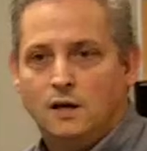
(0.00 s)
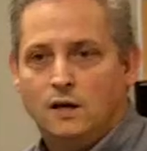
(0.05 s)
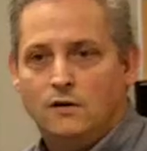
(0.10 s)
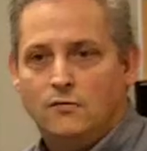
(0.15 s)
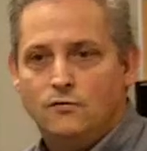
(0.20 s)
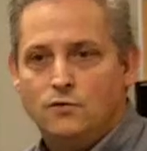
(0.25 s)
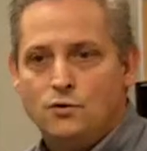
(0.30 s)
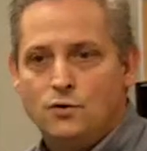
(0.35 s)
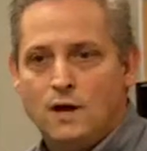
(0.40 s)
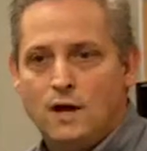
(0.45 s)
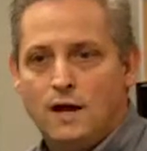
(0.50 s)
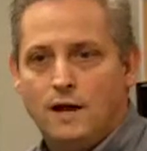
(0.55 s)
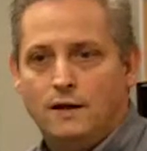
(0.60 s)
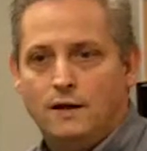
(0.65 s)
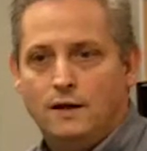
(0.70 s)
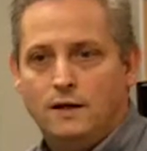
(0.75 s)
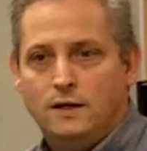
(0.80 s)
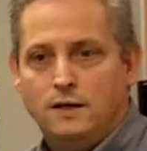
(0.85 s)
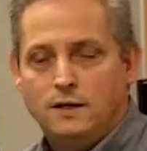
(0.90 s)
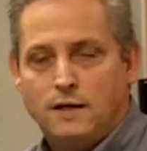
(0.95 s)
if you had
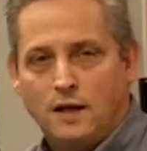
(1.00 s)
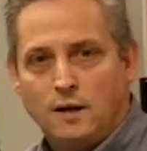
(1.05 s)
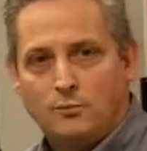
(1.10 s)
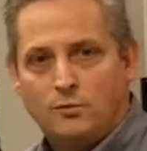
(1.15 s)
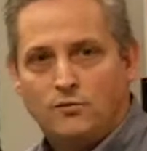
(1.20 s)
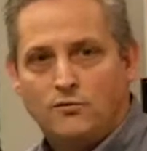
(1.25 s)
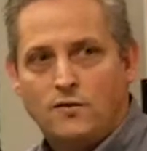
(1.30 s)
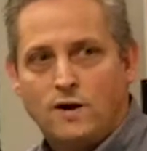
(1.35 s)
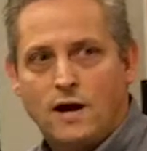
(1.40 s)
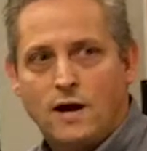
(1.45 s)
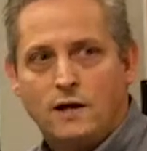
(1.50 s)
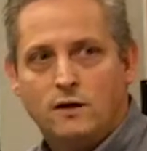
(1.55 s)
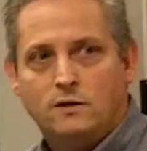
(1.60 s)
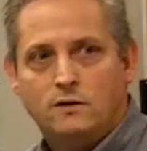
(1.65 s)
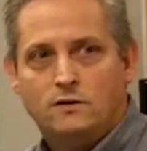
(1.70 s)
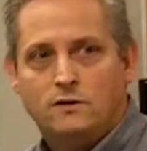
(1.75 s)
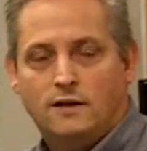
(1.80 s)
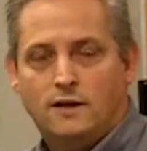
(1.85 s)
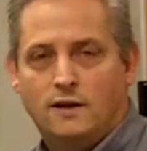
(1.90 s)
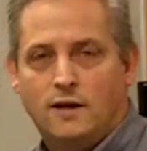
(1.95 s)
an
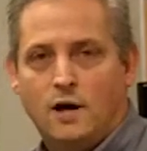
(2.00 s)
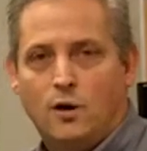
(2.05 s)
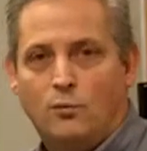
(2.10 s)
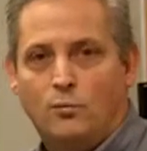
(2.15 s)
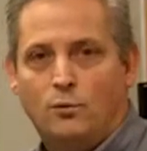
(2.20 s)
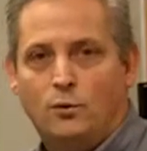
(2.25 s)
amplifier that